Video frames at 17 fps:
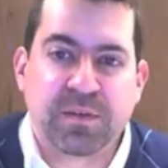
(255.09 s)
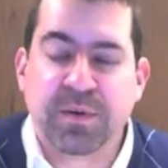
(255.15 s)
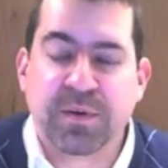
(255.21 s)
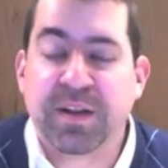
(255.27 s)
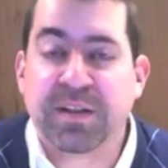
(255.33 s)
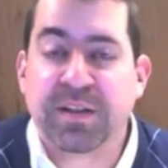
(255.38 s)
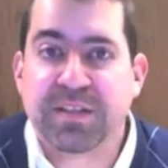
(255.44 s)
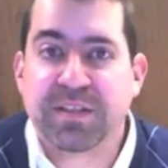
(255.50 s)
And
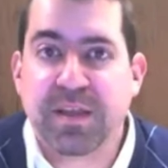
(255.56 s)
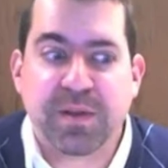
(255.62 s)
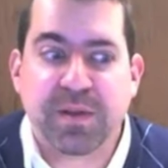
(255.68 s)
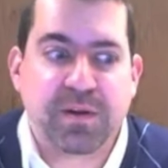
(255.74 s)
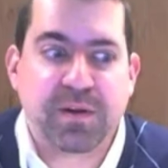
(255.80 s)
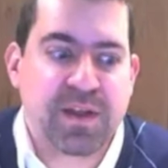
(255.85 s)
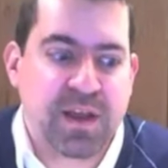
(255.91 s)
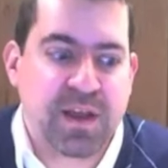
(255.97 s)
when I say
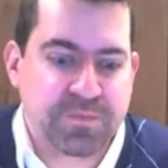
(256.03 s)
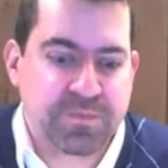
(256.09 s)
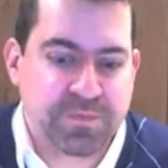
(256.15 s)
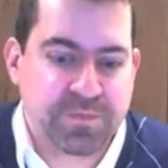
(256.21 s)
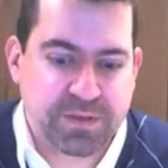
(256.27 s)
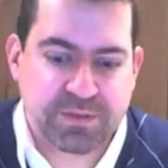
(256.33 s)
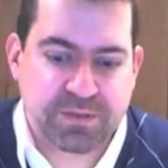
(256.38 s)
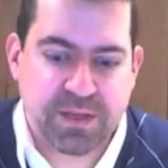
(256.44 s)
a pure
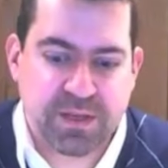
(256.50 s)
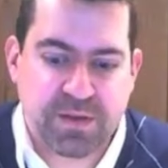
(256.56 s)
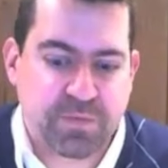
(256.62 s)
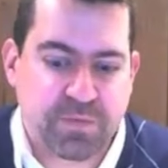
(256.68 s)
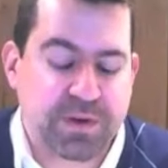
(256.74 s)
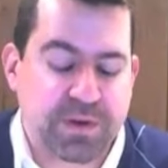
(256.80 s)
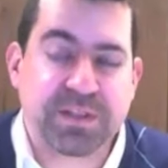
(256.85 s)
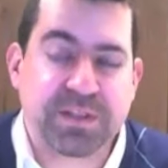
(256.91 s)
conflict,
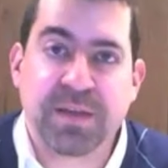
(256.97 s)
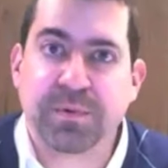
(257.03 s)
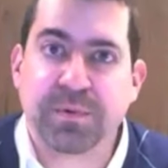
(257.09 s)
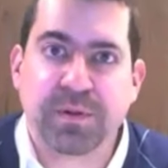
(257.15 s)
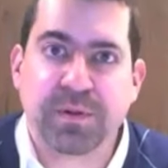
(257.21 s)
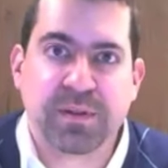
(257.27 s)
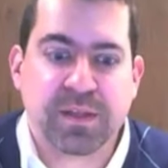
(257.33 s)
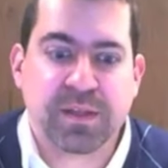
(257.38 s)
for
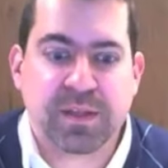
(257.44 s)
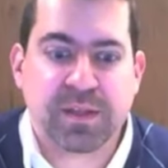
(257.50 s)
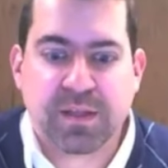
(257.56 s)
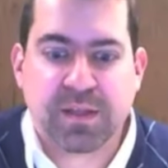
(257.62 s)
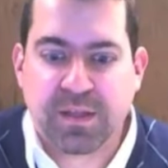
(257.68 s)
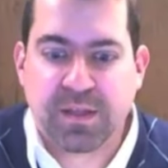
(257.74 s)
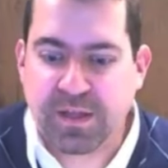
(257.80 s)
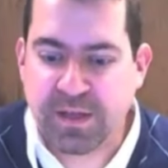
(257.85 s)
example,
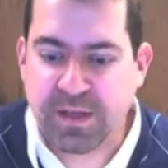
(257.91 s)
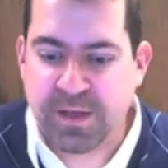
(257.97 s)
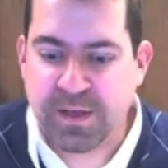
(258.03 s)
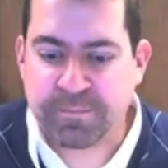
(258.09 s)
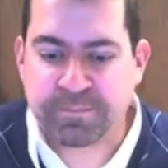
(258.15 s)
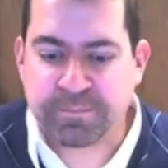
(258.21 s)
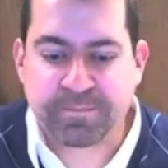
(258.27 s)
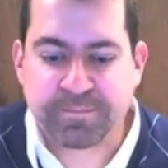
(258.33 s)
you
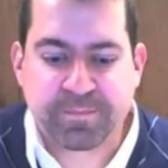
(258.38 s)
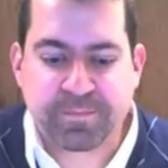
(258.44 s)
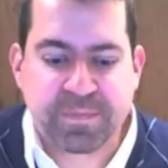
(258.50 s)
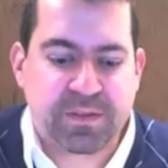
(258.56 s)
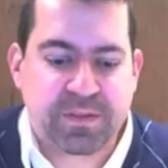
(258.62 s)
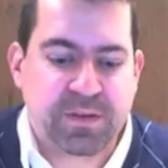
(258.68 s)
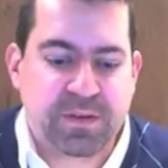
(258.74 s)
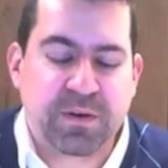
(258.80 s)

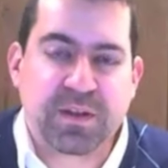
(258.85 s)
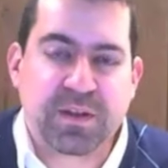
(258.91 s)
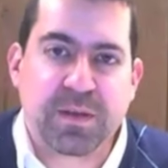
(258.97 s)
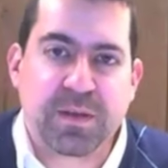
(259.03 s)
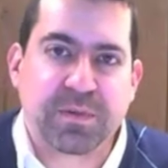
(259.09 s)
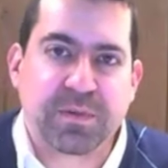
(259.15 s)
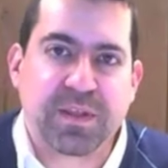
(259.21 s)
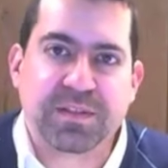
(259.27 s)
know, a
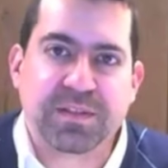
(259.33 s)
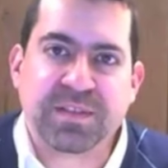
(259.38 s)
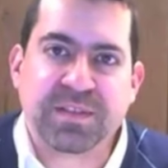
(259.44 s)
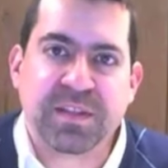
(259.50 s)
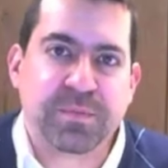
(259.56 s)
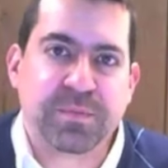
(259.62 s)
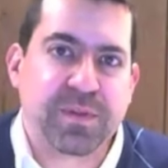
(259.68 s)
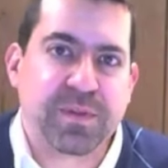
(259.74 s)
couple of
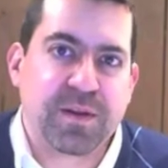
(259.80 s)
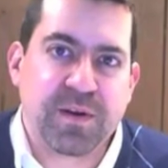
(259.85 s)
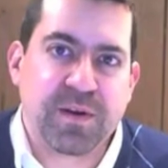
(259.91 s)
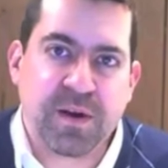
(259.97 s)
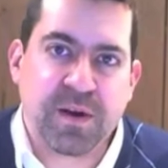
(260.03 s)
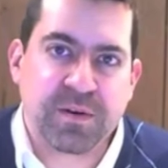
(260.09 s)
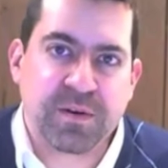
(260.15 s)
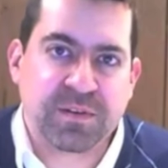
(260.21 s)
kids on the
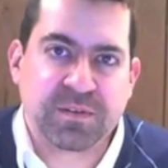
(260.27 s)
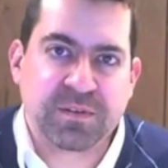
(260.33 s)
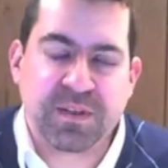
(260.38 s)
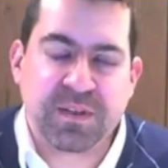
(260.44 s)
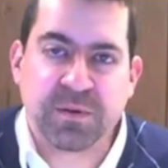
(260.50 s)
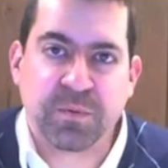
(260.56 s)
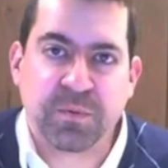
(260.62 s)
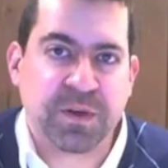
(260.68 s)

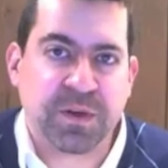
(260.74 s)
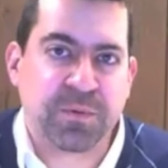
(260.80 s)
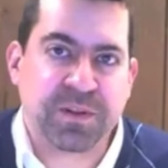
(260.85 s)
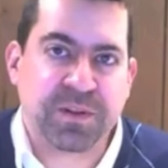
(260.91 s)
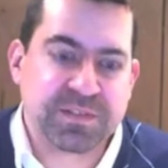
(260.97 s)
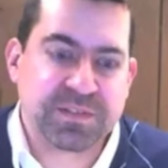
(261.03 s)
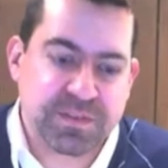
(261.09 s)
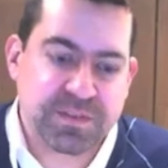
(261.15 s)
playground, and
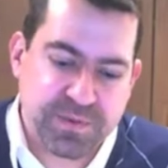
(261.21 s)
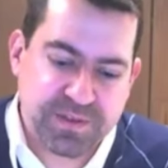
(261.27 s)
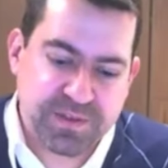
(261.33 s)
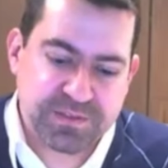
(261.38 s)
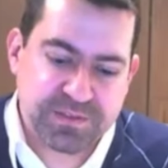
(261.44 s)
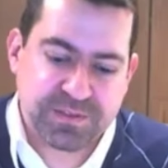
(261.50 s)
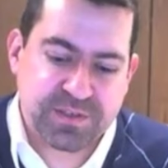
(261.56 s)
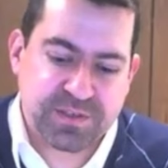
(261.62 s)
one wants to
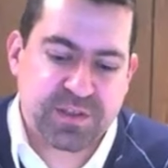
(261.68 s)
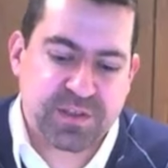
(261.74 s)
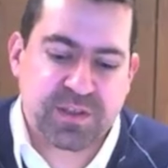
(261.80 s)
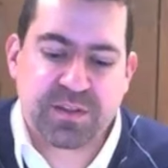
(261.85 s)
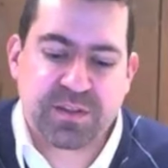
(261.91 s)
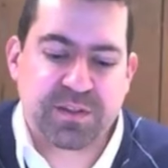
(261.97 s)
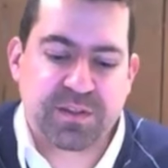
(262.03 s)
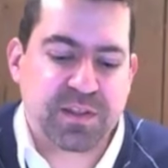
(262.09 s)
pitch
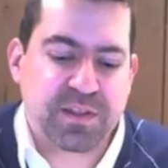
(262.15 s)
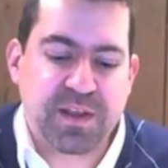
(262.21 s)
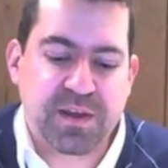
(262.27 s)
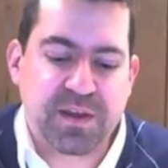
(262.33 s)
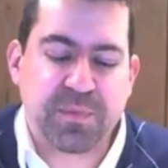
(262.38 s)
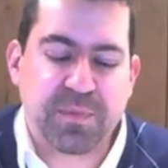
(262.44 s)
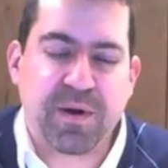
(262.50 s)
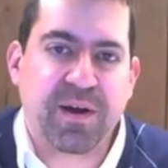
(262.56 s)
the
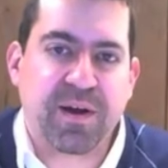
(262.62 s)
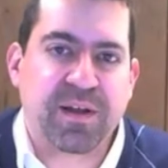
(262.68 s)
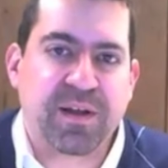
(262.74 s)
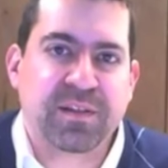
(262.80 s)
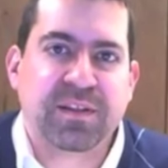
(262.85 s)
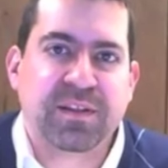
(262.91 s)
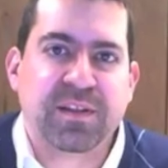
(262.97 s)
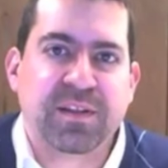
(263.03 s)

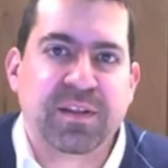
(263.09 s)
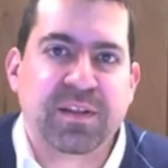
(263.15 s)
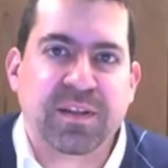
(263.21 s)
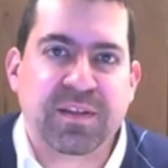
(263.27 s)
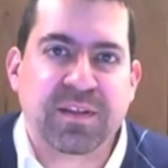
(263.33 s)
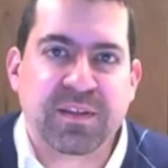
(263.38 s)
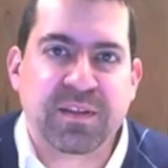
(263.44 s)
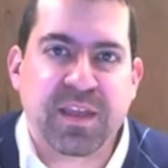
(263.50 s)
ball
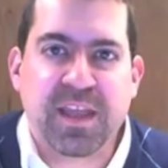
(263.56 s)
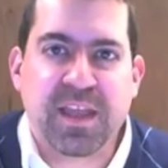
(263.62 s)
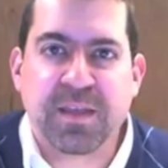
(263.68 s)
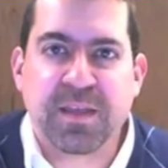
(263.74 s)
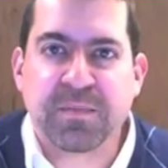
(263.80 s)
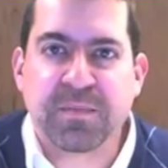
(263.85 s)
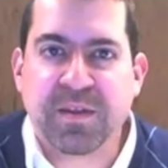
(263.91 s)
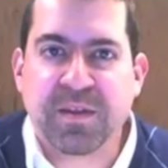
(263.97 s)
in the
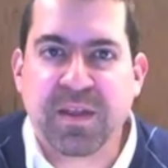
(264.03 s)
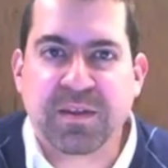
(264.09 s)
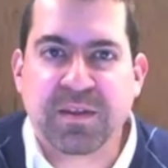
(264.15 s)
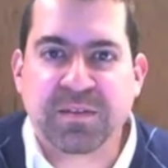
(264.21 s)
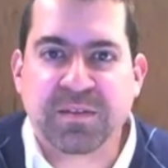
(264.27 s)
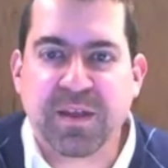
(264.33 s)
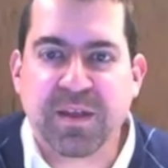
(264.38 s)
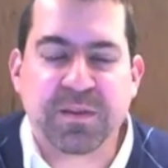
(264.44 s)
game,
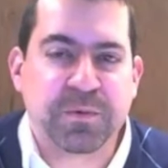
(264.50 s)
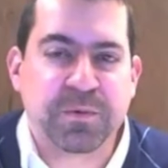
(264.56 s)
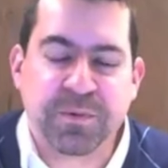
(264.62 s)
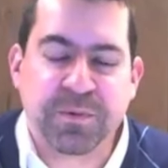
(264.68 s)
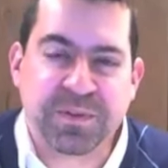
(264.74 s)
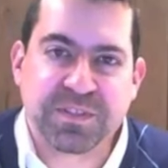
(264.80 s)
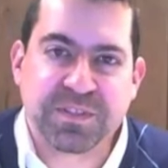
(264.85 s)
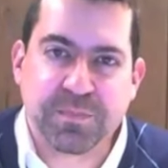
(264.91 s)
and the other
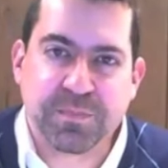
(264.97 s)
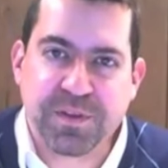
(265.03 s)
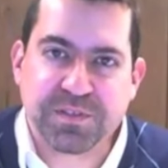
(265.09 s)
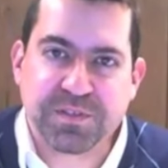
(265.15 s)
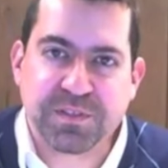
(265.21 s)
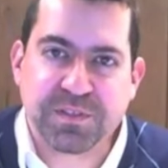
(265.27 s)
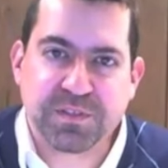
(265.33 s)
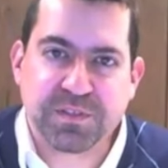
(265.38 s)
one wants to
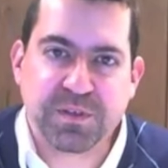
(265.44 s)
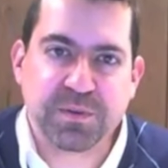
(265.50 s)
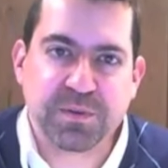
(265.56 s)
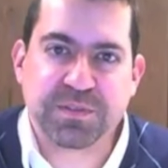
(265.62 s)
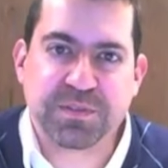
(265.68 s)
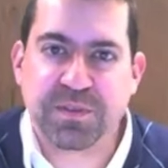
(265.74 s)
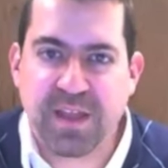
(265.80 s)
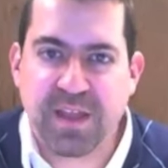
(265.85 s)
pitch it
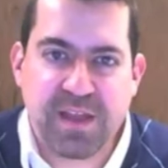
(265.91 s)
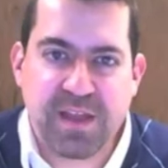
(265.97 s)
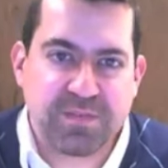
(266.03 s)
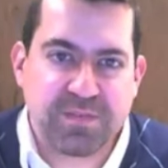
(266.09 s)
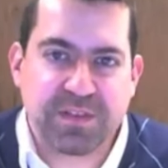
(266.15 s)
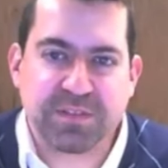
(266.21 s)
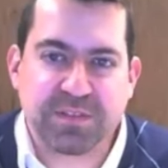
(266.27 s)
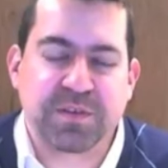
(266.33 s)
too, so they
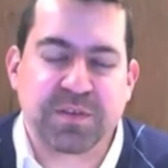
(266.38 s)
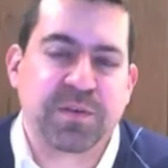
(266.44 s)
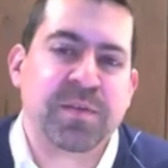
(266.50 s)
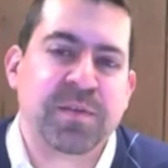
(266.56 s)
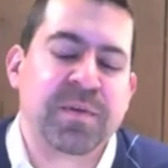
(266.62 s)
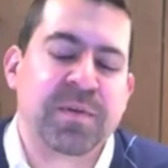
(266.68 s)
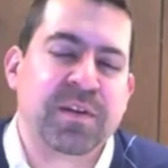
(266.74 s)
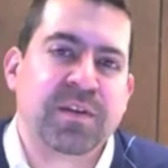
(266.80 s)
have a
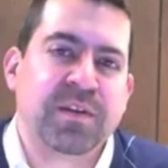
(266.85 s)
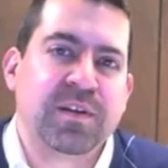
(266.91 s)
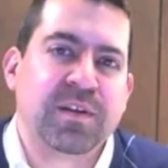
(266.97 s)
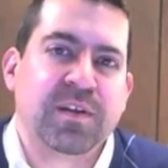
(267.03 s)
disagreement.